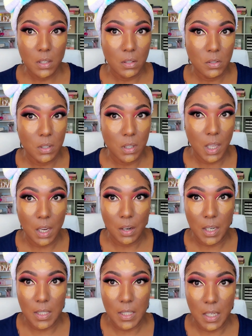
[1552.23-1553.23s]
so those are the
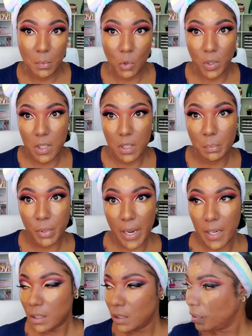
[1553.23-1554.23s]
areas that I'm going to
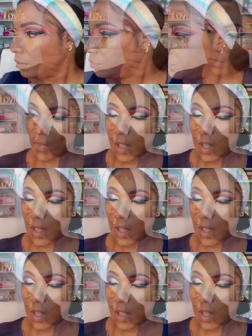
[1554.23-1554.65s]
brighten.